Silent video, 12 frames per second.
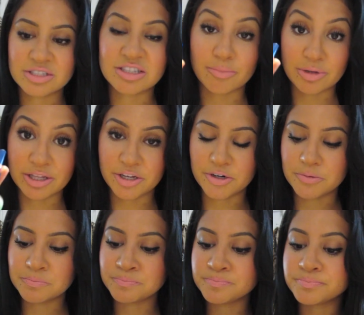Stimulator.
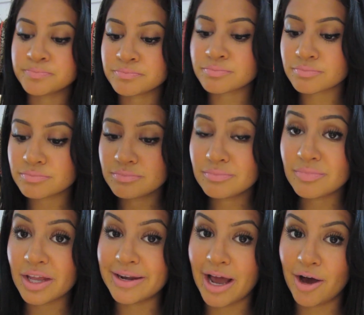
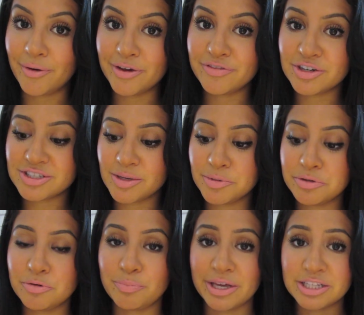Now, if you're someone
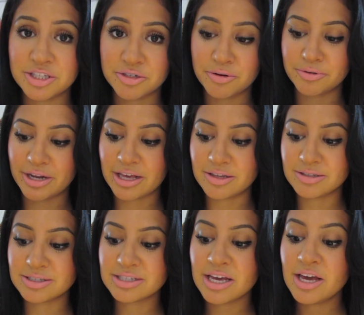who paints your own nails,